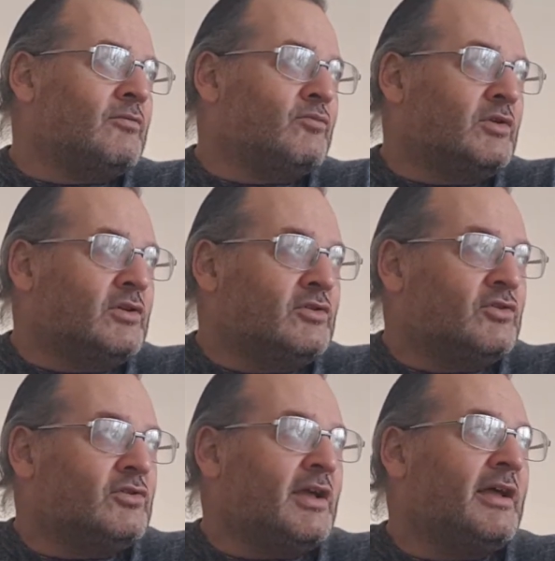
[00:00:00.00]
we can
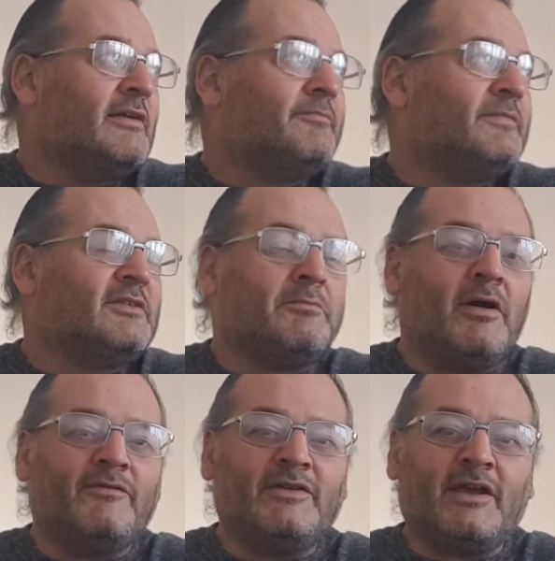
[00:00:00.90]
do that as part
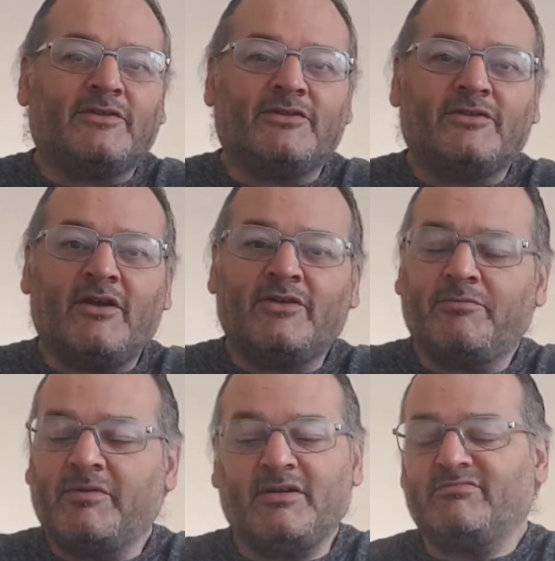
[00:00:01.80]
of the exercise,
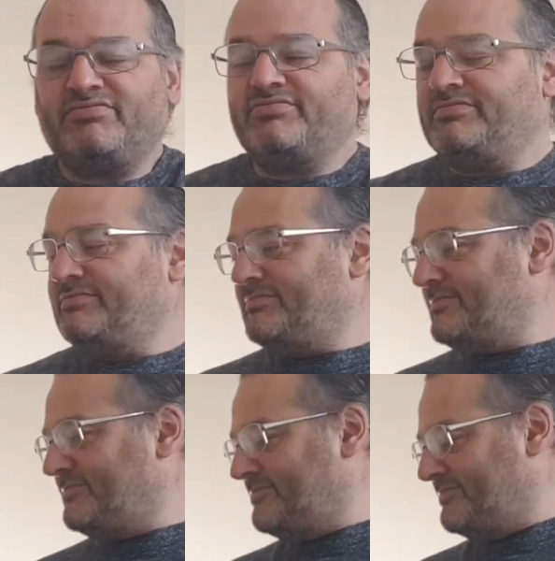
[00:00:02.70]
but
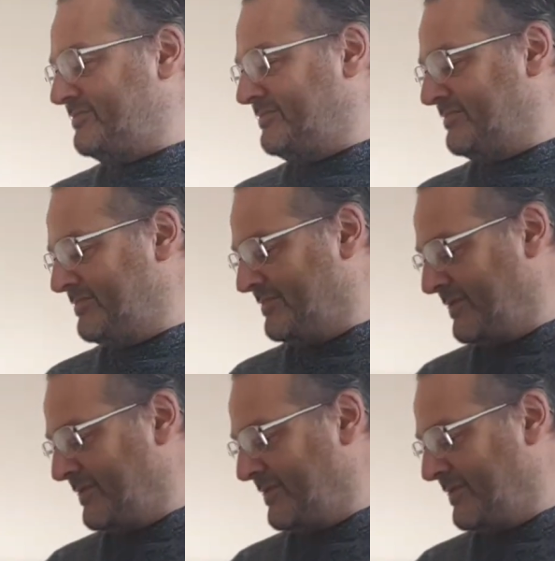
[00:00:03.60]
the